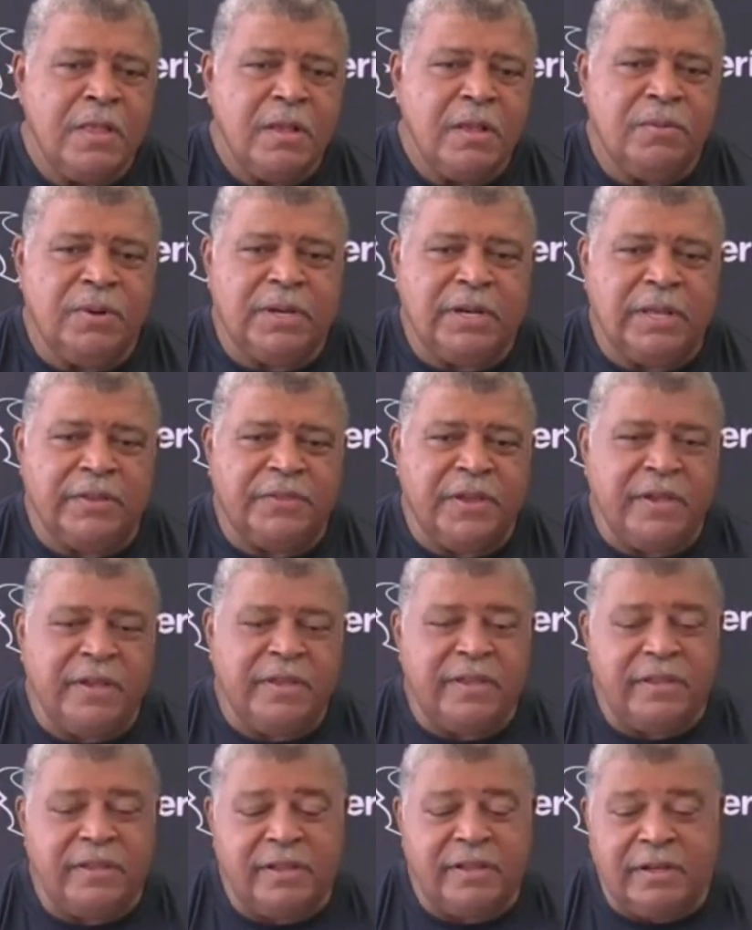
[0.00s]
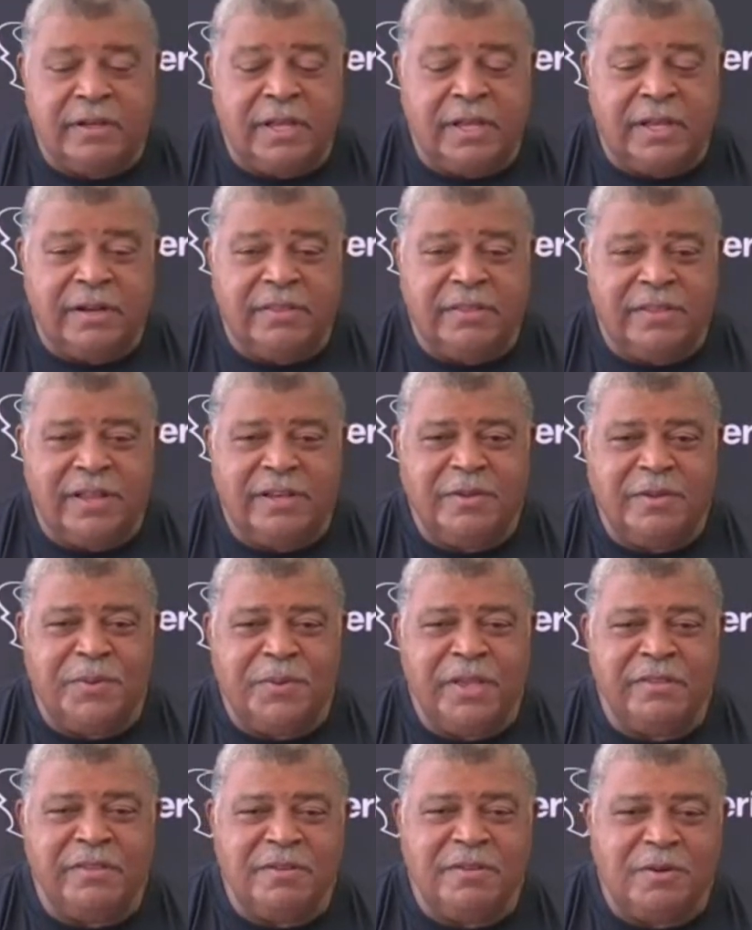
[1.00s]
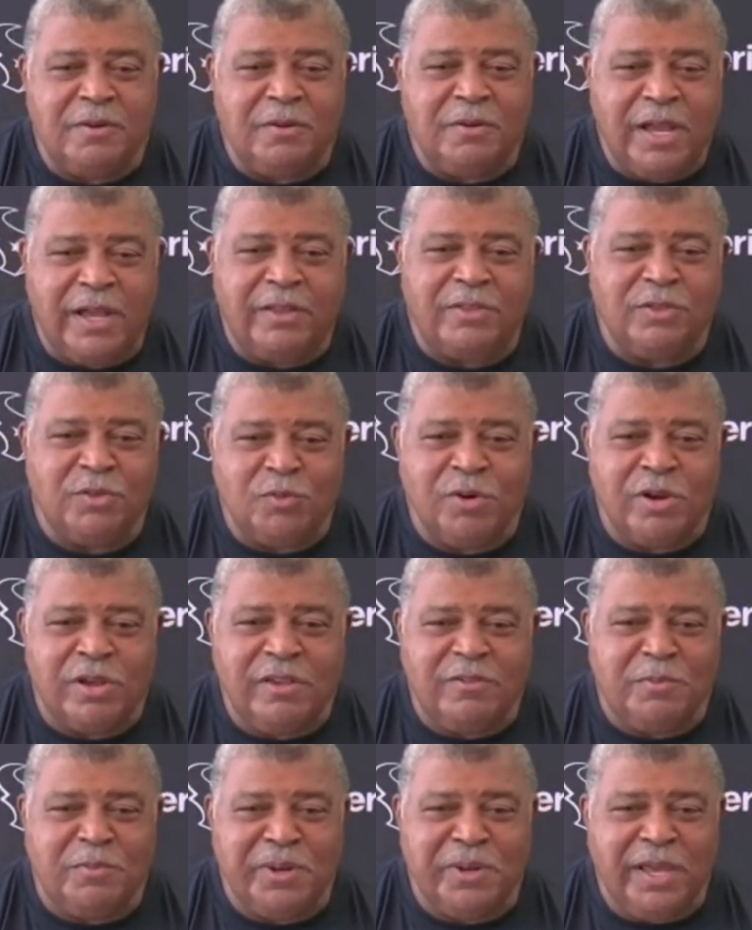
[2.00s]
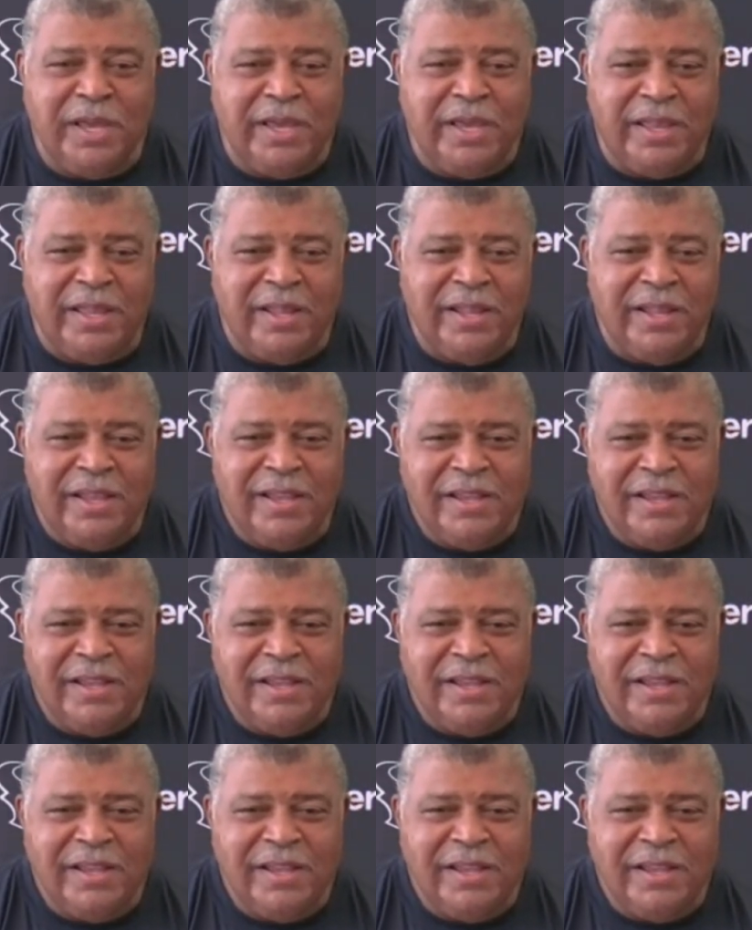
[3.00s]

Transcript: Well, I think a lot of that depends on how the rookies play.